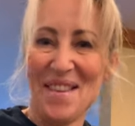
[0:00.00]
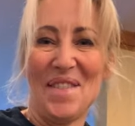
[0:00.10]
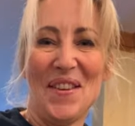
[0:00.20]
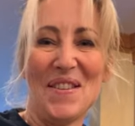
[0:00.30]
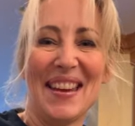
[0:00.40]
if
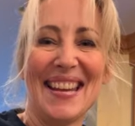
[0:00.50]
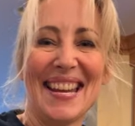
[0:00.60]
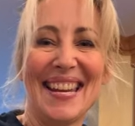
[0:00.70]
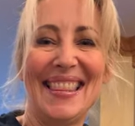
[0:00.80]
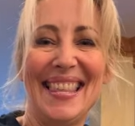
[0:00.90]
you can
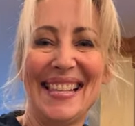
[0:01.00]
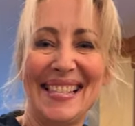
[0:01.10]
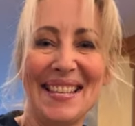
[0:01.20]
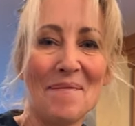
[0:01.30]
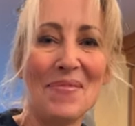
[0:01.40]
get this
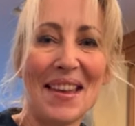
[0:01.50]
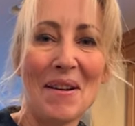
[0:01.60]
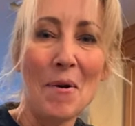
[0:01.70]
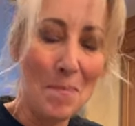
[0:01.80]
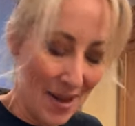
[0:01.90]
dumb thing
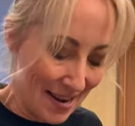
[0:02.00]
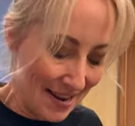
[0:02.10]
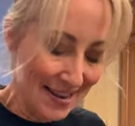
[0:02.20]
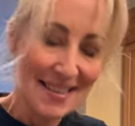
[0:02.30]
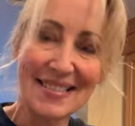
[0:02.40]

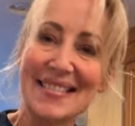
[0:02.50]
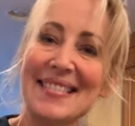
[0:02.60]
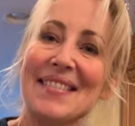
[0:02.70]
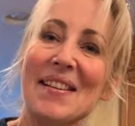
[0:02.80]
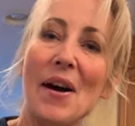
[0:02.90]
open,
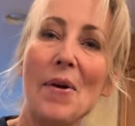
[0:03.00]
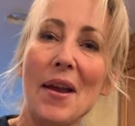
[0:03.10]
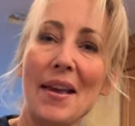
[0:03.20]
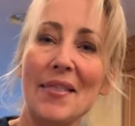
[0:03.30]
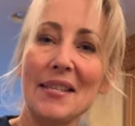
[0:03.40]

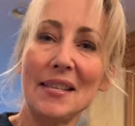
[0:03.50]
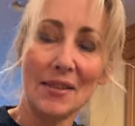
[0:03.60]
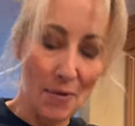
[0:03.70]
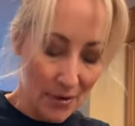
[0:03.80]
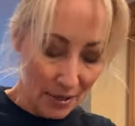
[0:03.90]
okay, this is
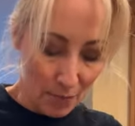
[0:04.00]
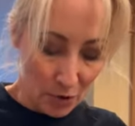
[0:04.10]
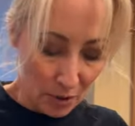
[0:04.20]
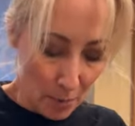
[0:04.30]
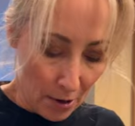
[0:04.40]
always the
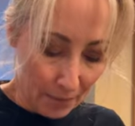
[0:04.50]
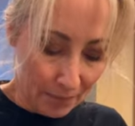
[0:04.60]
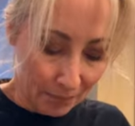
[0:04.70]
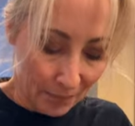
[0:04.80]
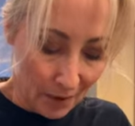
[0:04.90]
worst part.
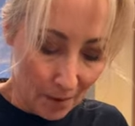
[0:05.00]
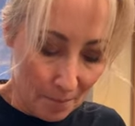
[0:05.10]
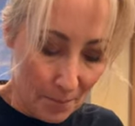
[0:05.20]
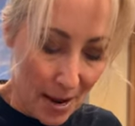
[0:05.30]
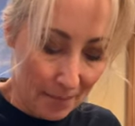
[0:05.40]

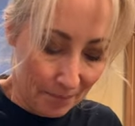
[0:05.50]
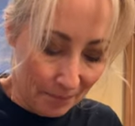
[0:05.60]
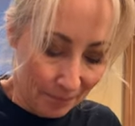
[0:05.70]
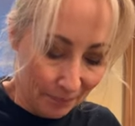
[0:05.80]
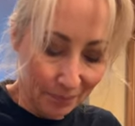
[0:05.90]
But
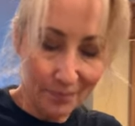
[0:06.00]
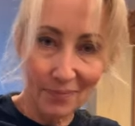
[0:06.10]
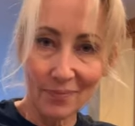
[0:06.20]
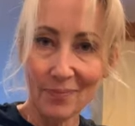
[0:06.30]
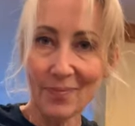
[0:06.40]

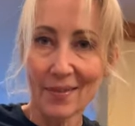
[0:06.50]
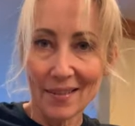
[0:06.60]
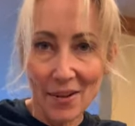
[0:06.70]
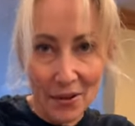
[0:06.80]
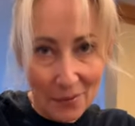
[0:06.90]

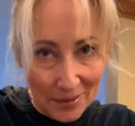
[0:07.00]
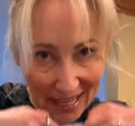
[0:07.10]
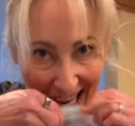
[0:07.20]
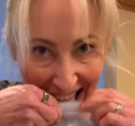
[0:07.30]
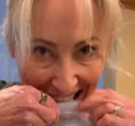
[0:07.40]
hold on one
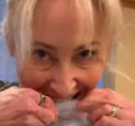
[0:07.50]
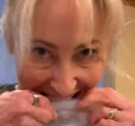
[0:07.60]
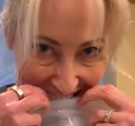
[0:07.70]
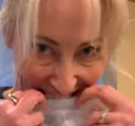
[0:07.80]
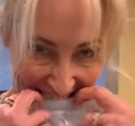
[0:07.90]
second. It's
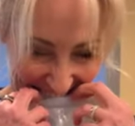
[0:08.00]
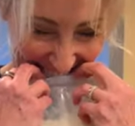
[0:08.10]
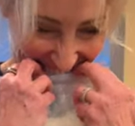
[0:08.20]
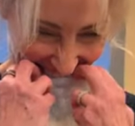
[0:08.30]
hot. I